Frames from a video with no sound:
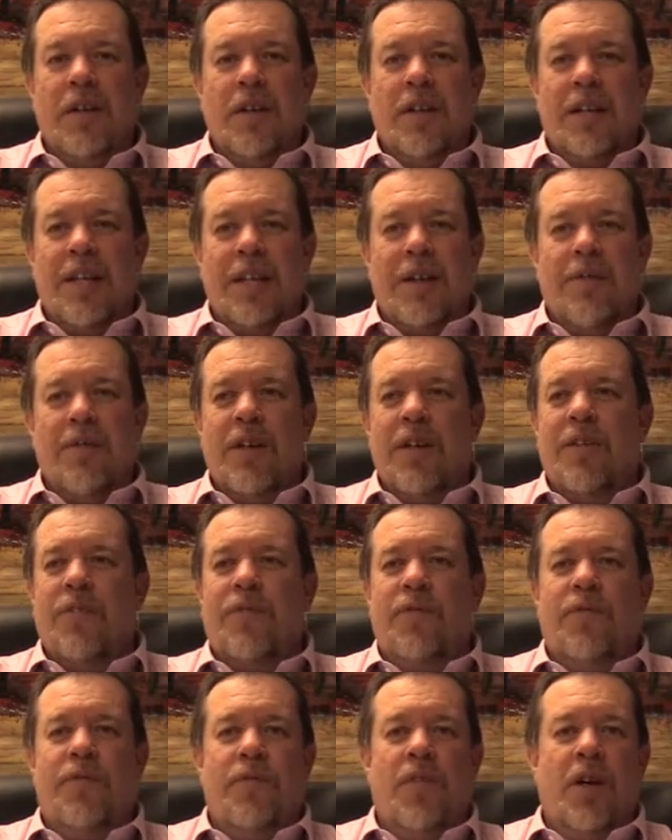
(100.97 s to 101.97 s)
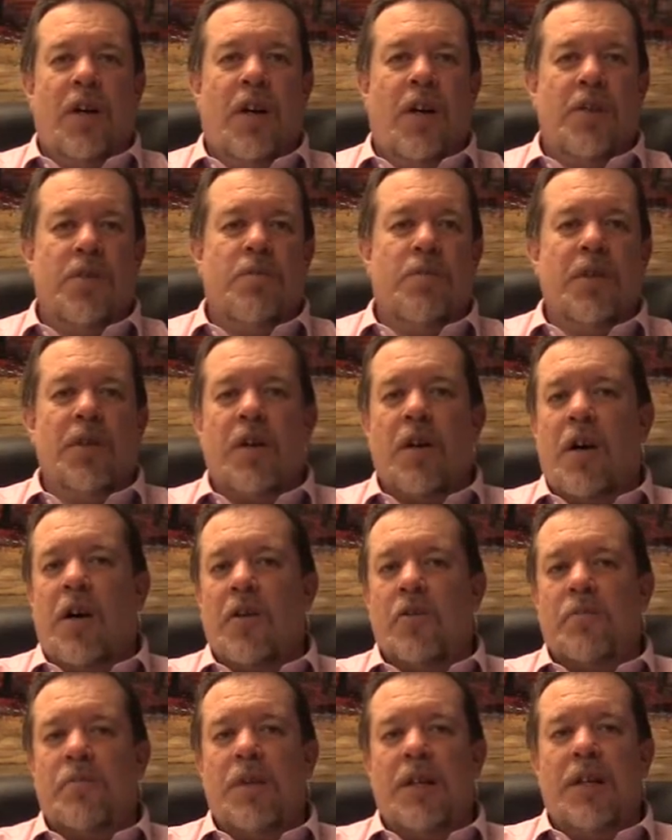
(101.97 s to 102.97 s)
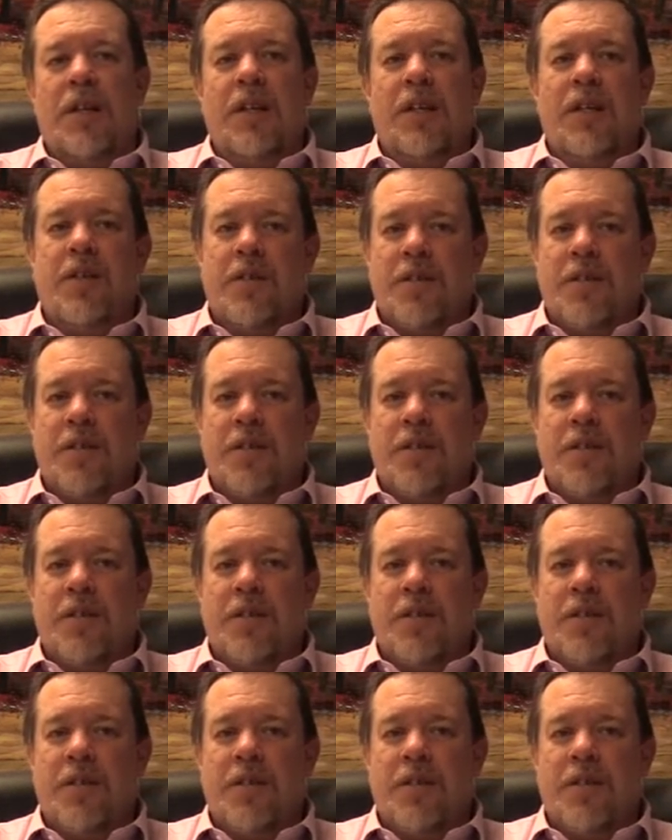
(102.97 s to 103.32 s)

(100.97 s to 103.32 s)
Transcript: even if the husband calls me and he